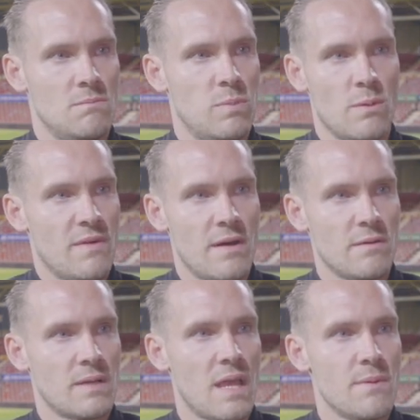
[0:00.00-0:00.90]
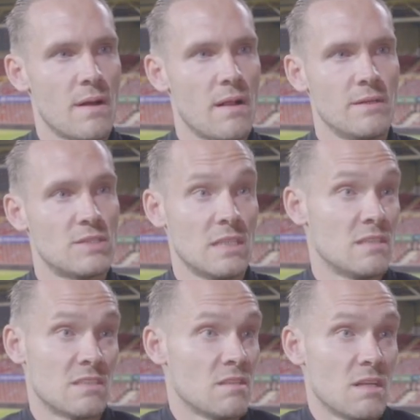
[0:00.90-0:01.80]
But without keeping clean
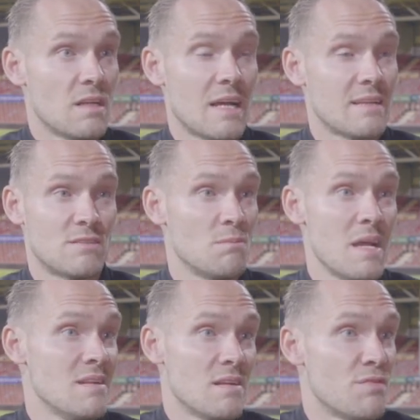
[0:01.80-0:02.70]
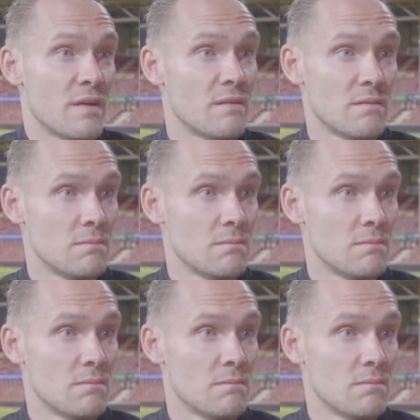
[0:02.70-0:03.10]
sheets, that doesn't mean anything.